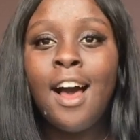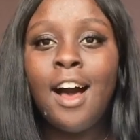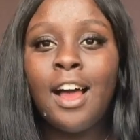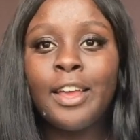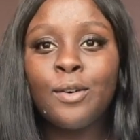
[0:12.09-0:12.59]

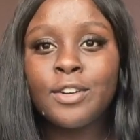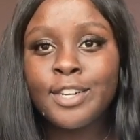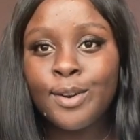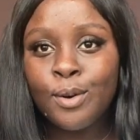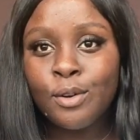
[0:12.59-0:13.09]
I
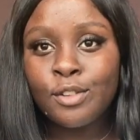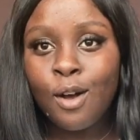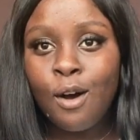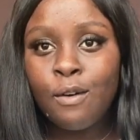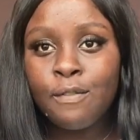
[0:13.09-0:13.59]
ordered clothes
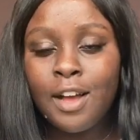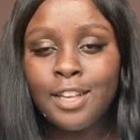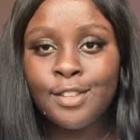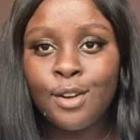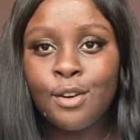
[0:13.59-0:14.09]
off I
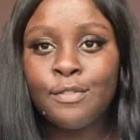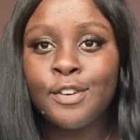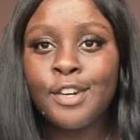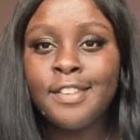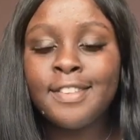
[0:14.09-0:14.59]
Saw
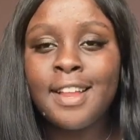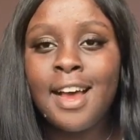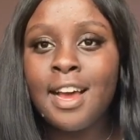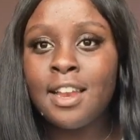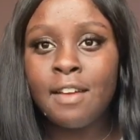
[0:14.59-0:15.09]
First,
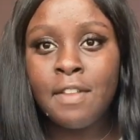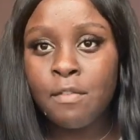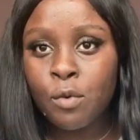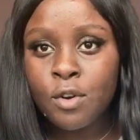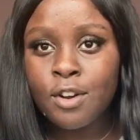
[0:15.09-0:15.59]
and I've
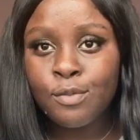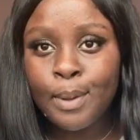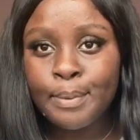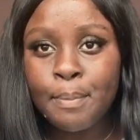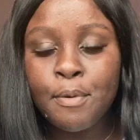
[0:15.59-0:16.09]
never ordered off
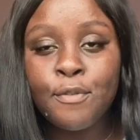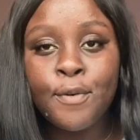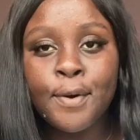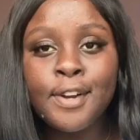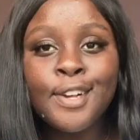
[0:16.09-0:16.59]
the website
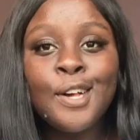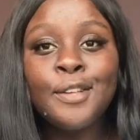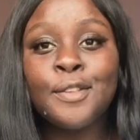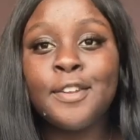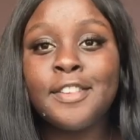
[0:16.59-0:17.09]
before,
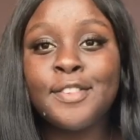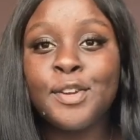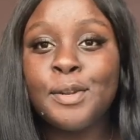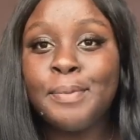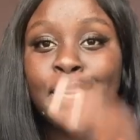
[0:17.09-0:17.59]
so this is
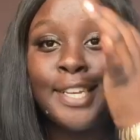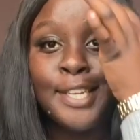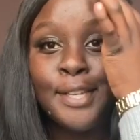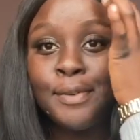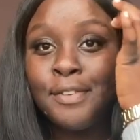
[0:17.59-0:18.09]
going to be
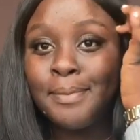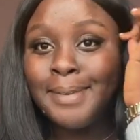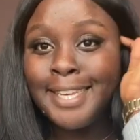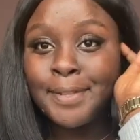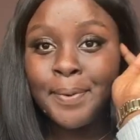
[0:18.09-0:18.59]
new to
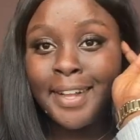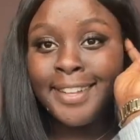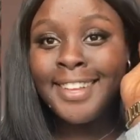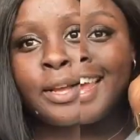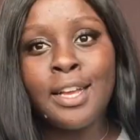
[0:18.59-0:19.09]
me as
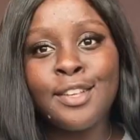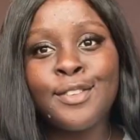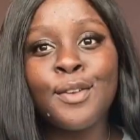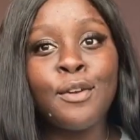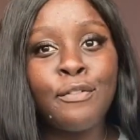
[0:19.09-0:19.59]
well. Okay,
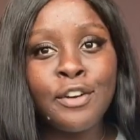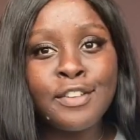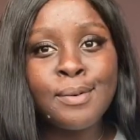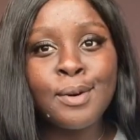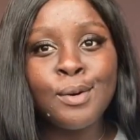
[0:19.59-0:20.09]
so the
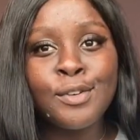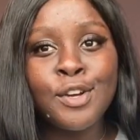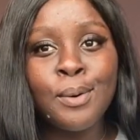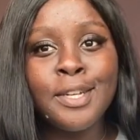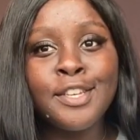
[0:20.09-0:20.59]
first thing we're going to
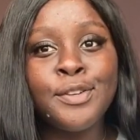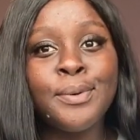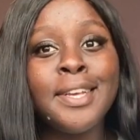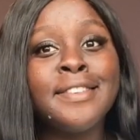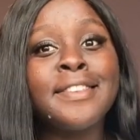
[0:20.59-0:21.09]
go into
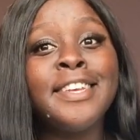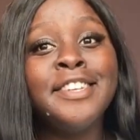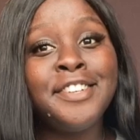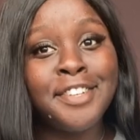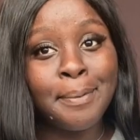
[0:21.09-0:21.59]
is
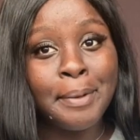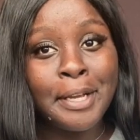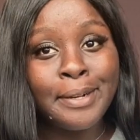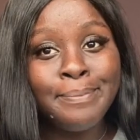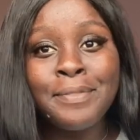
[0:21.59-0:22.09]
shipping.